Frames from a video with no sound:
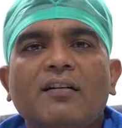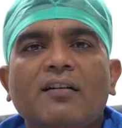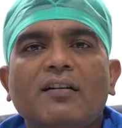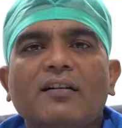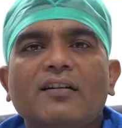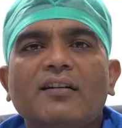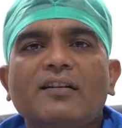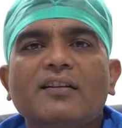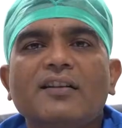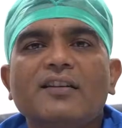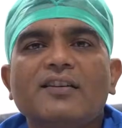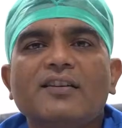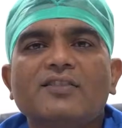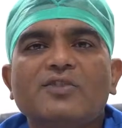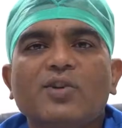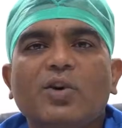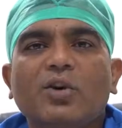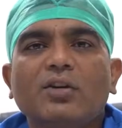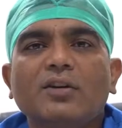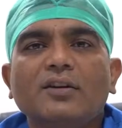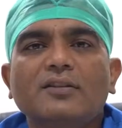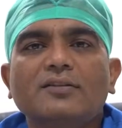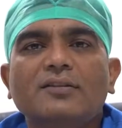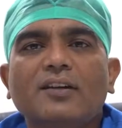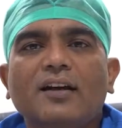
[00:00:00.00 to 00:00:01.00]
Greetings
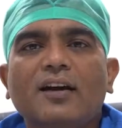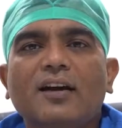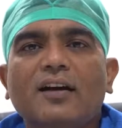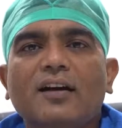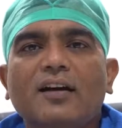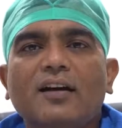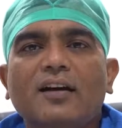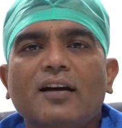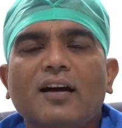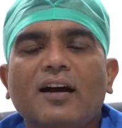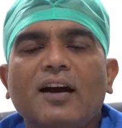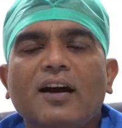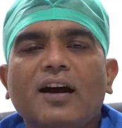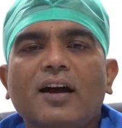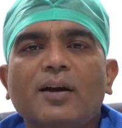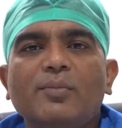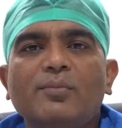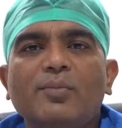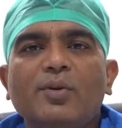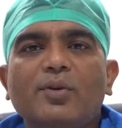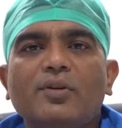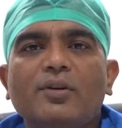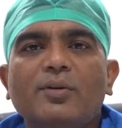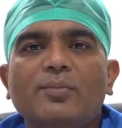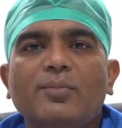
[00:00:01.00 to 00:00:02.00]
all. I am
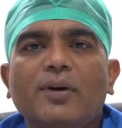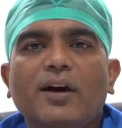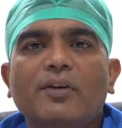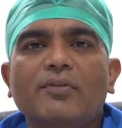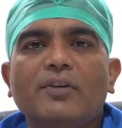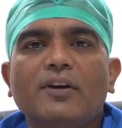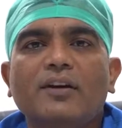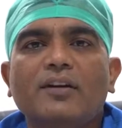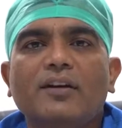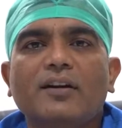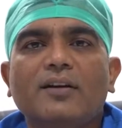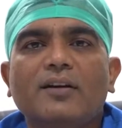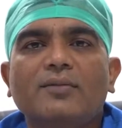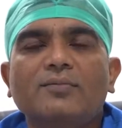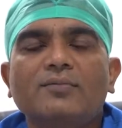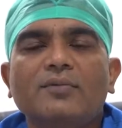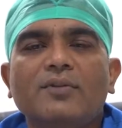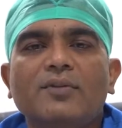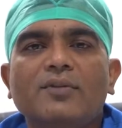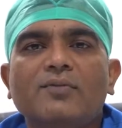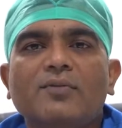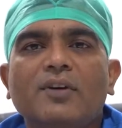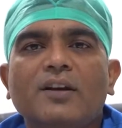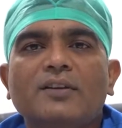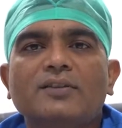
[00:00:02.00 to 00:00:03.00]
Dr. Bhavin,
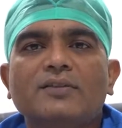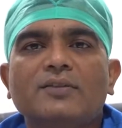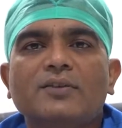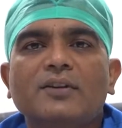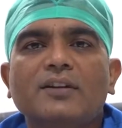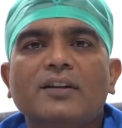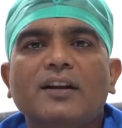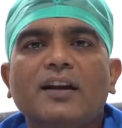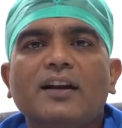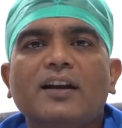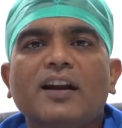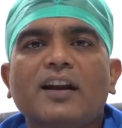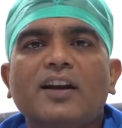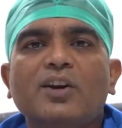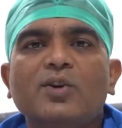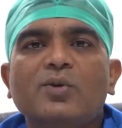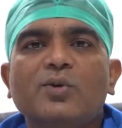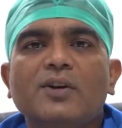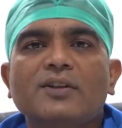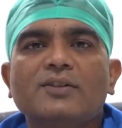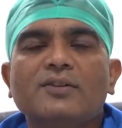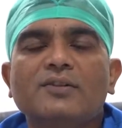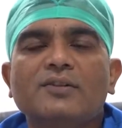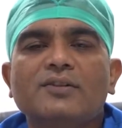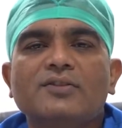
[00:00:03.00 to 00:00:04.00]
Vascular and
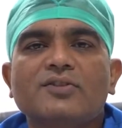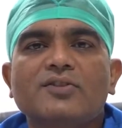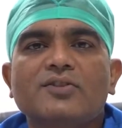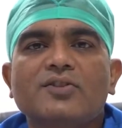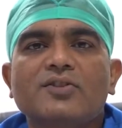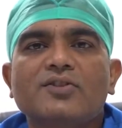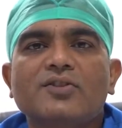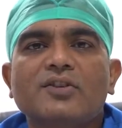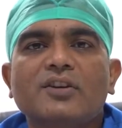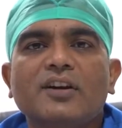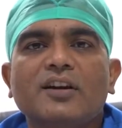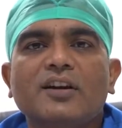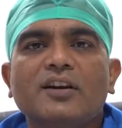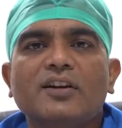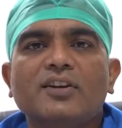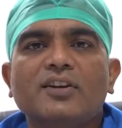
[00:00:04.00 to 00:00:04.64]
Endovascular Surgeon at